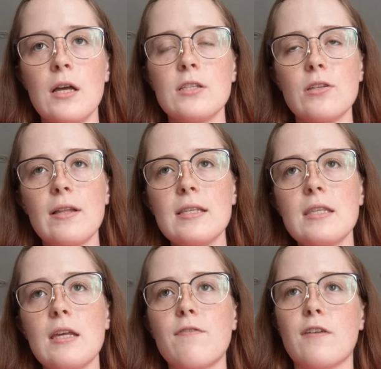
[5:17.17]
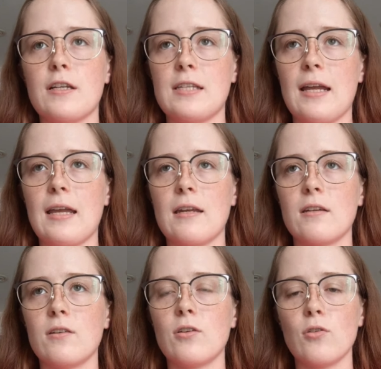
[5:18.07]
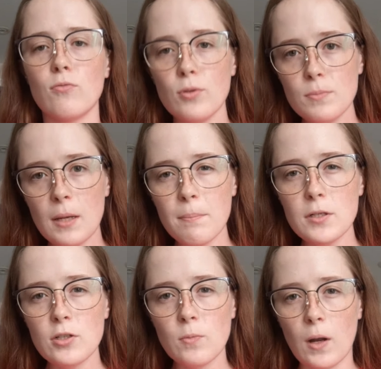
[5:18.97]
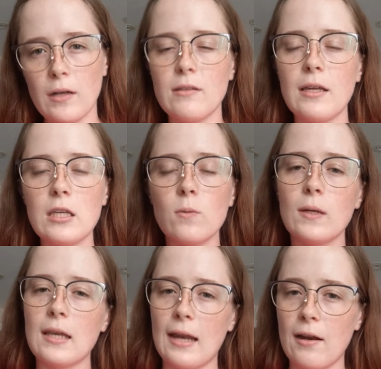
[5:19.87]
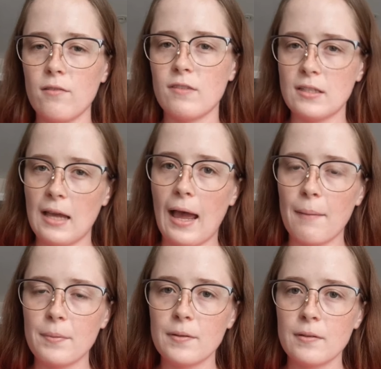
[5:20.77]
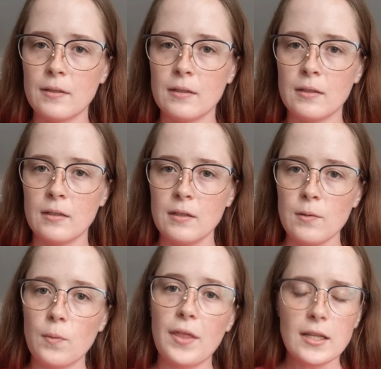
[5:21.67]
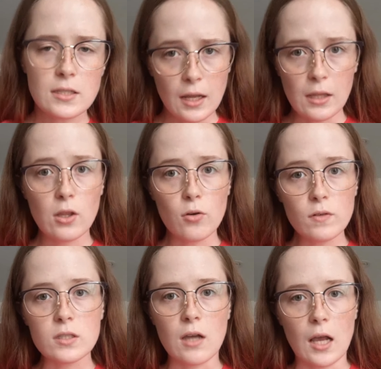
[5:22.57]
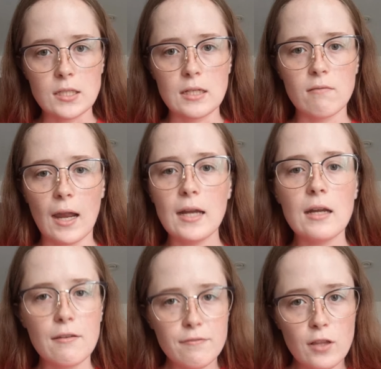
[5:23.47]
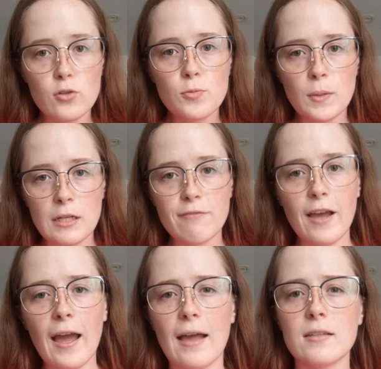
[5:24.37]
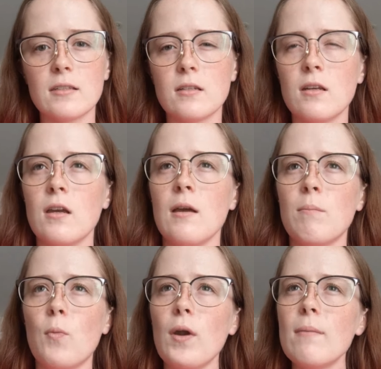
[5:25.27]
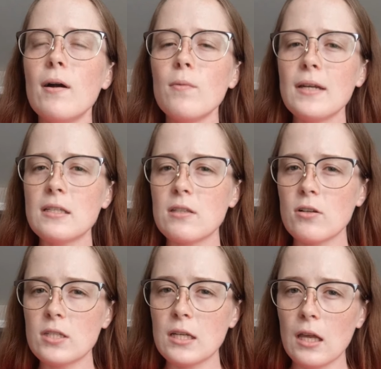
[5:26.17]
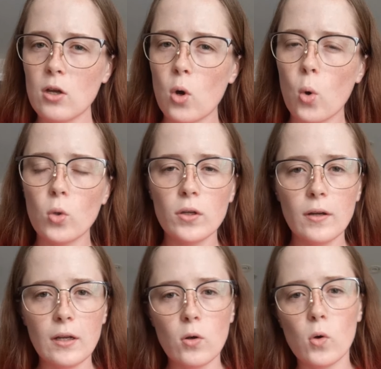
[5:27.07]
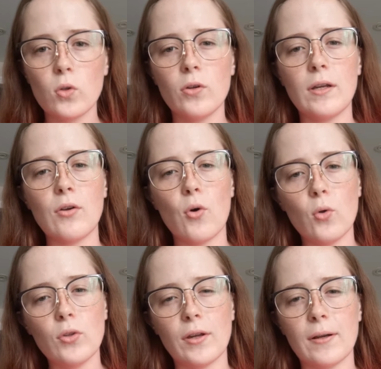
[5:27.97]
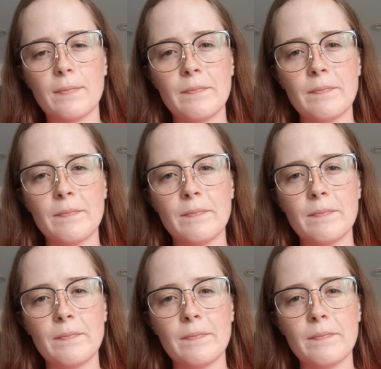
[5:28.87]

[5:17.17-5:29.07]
So let's think for a second. Room temperature water, like you would get out of the tap, well, that's got a low viscosity, right? It flows pretty fast. But what about when it starts to get colder and colder and colder?